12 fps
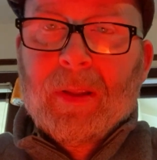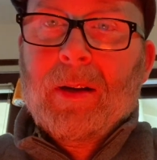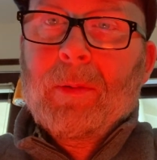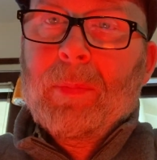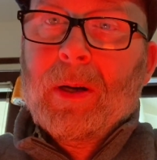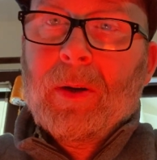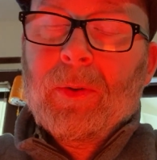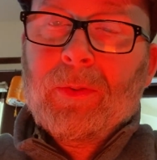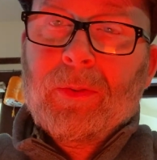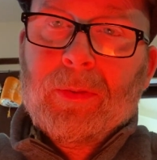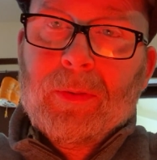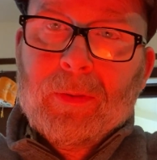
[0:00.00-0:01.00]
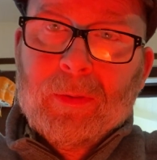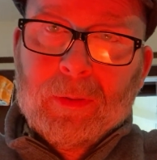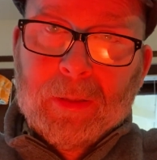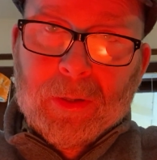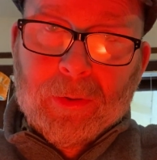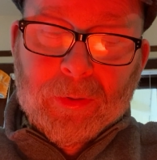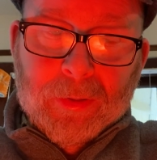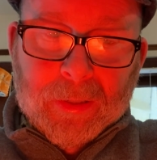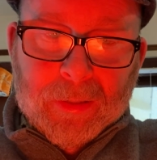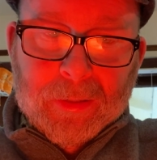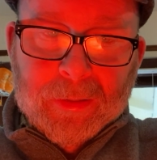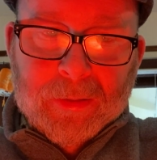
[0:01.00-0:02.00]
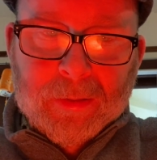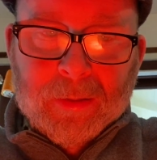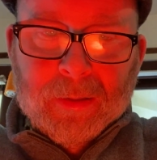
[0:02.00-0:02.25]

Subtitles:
about Laertes.